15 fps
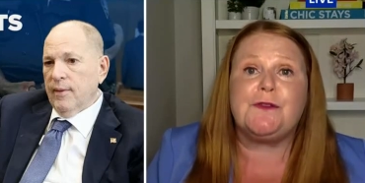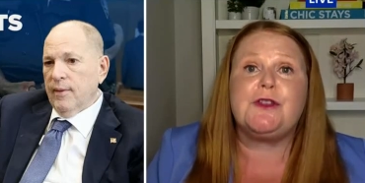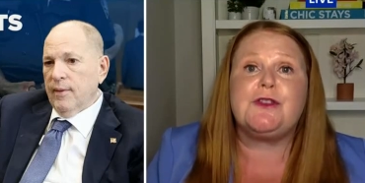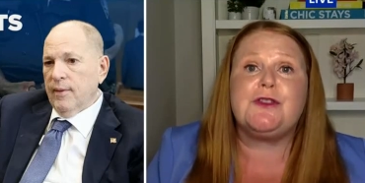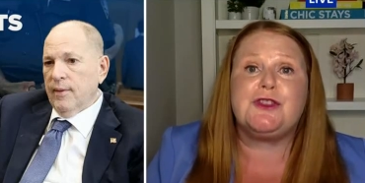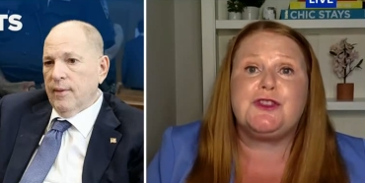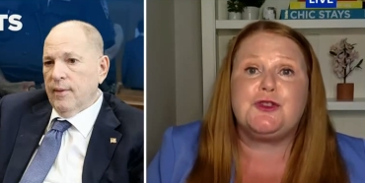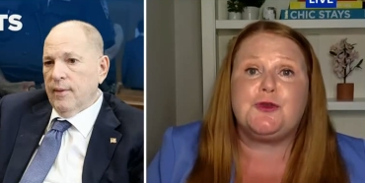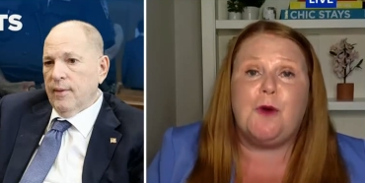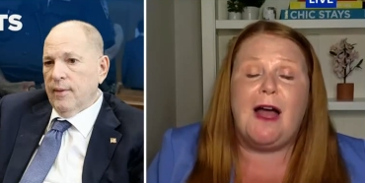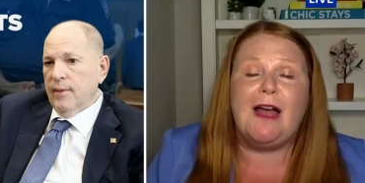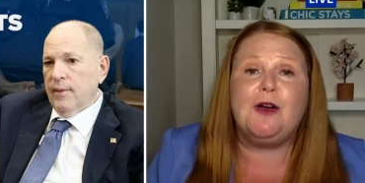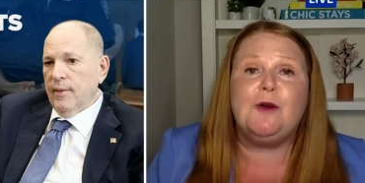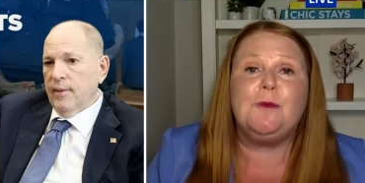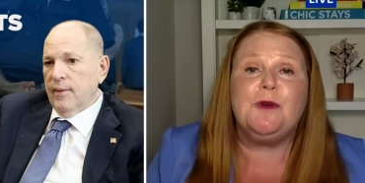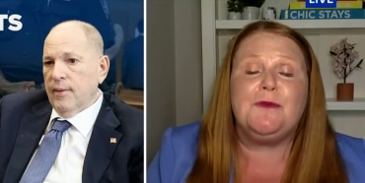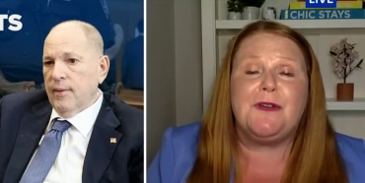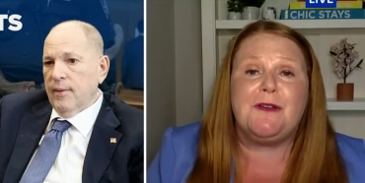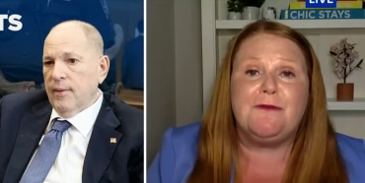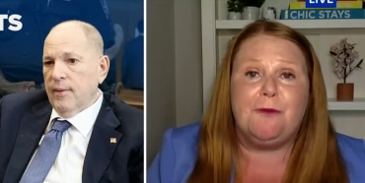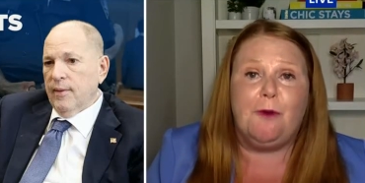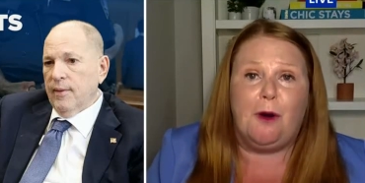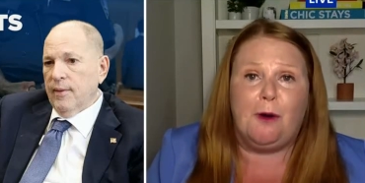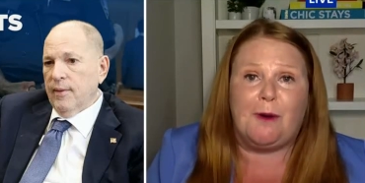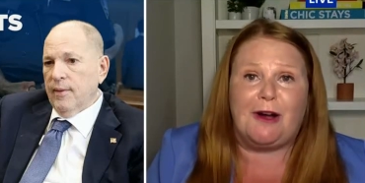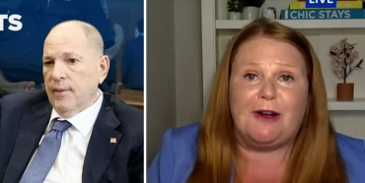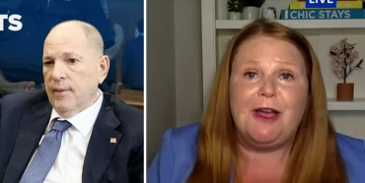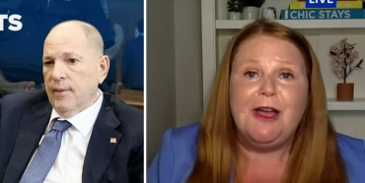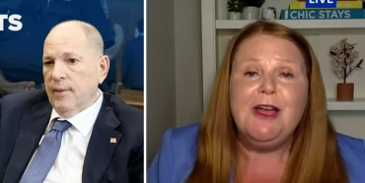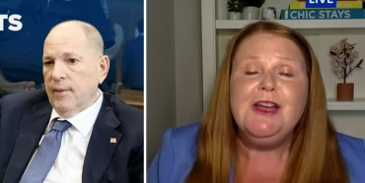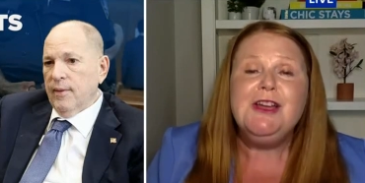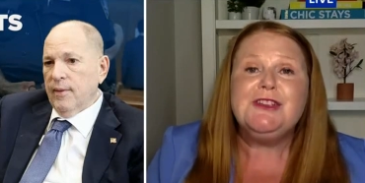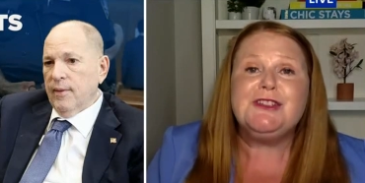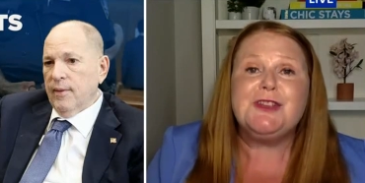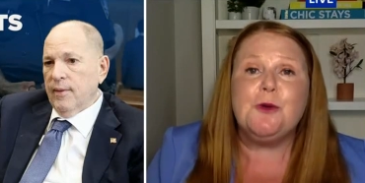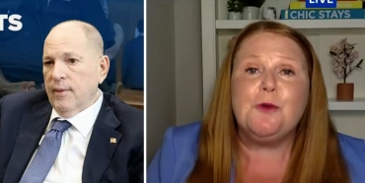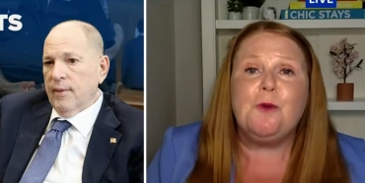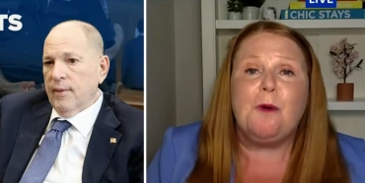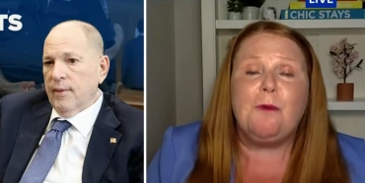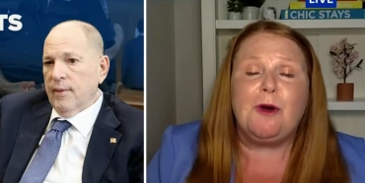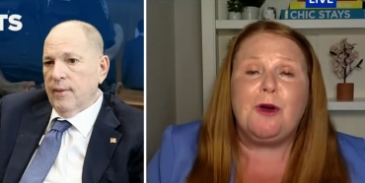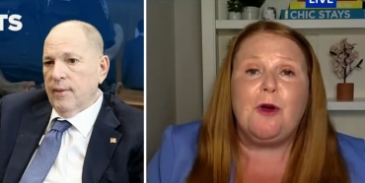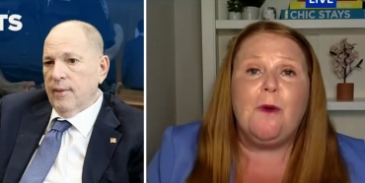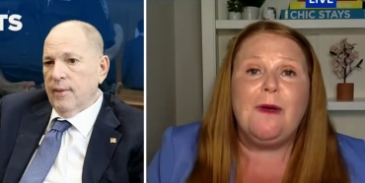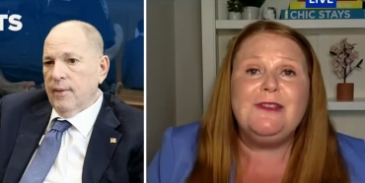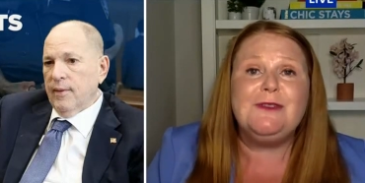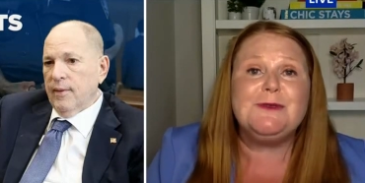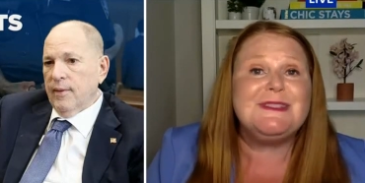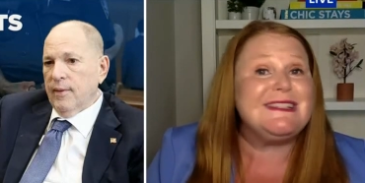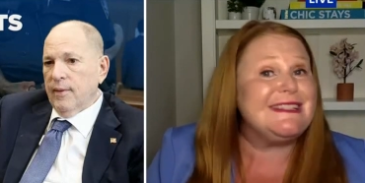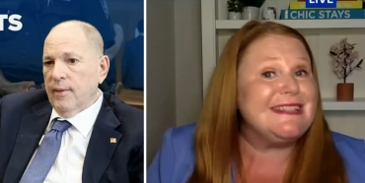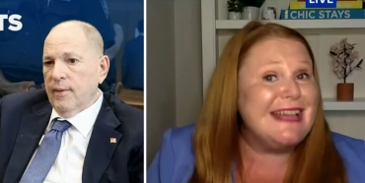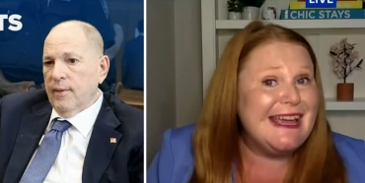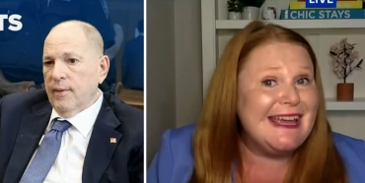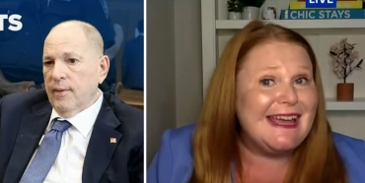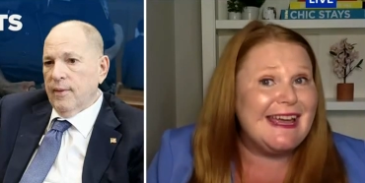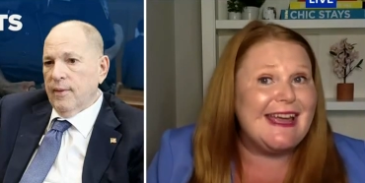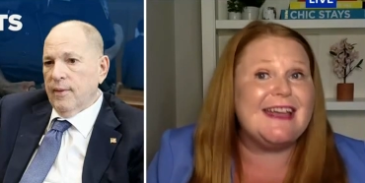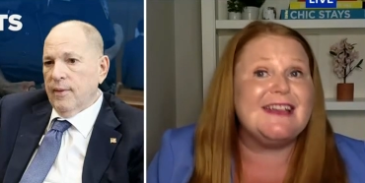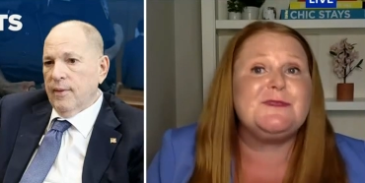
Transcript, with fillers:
Speaker 1: the trial moving forward. So, what we're going to see is